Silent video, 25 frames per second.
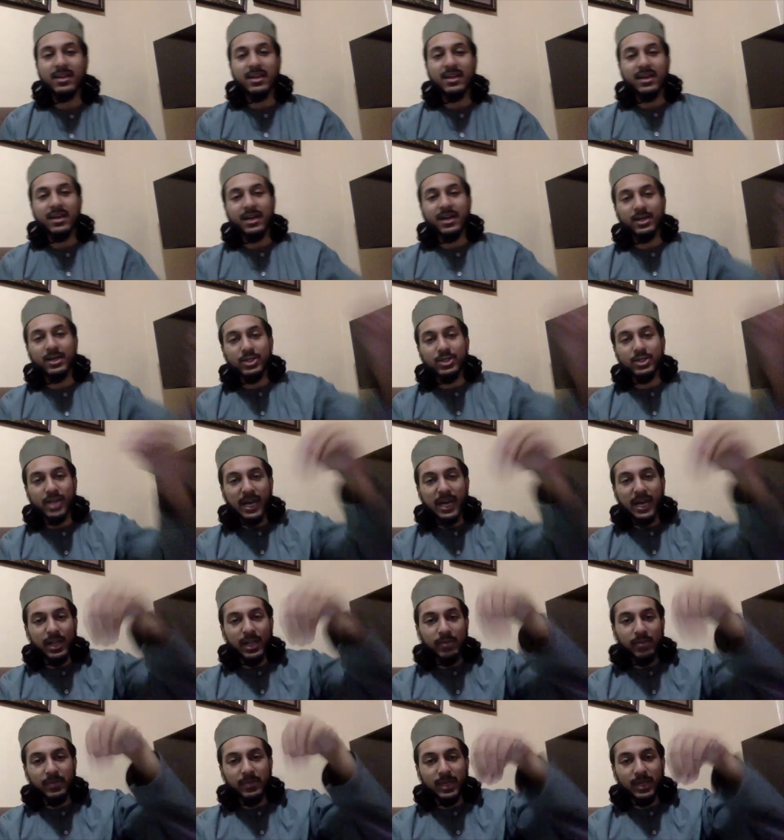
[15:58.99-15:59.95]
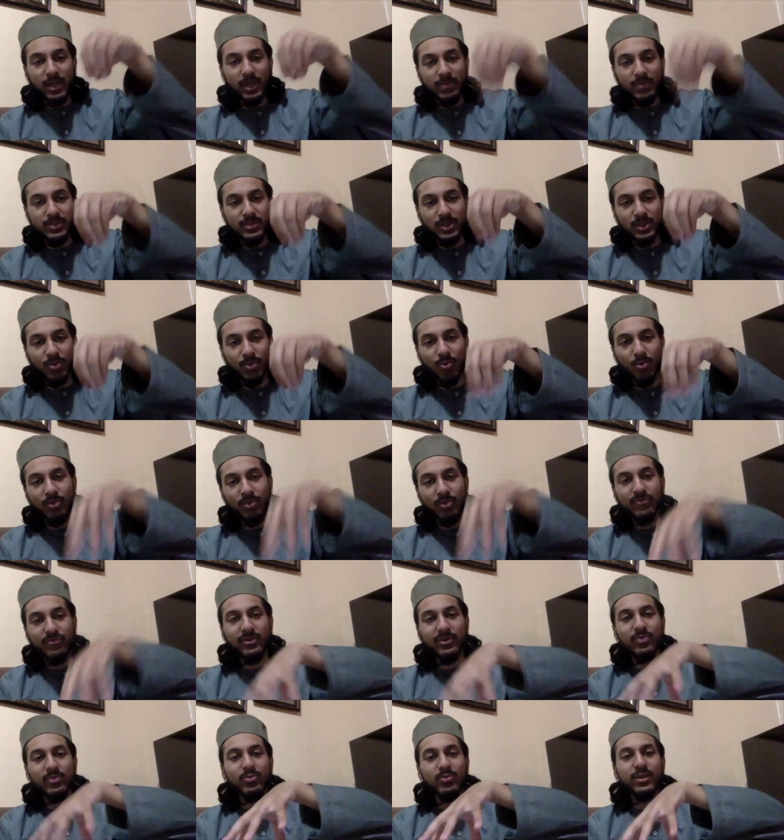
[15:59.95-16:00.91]
a child becomes an
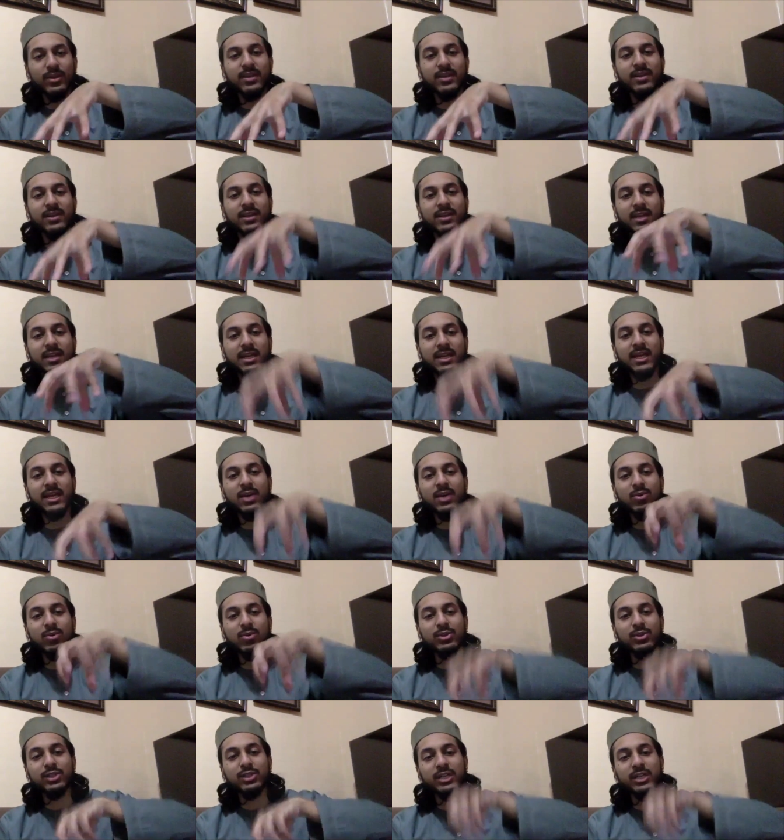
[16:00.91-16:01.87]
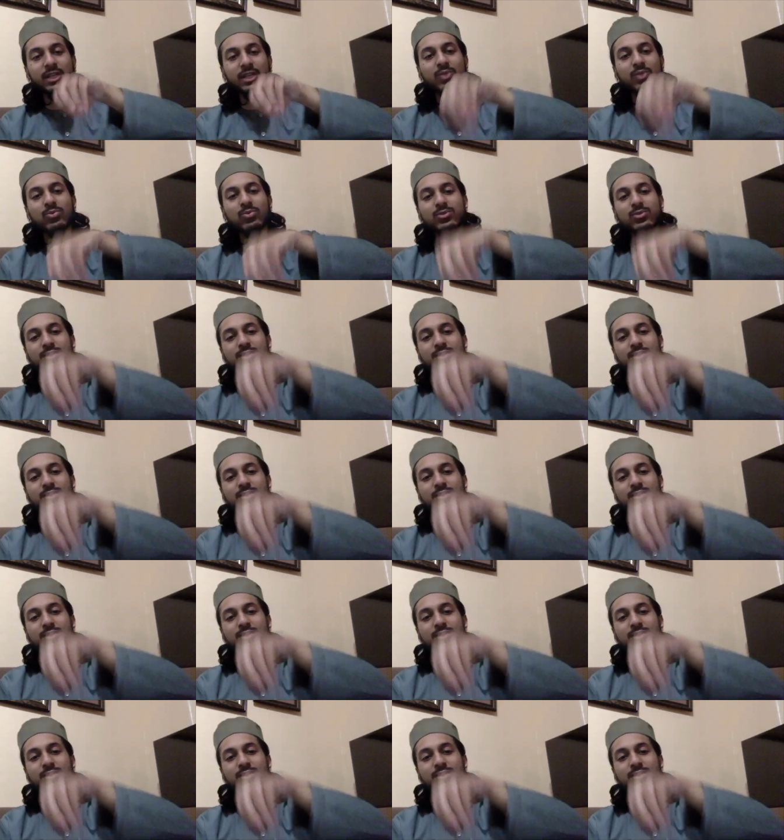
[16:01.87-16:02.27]
orphan when he or she loses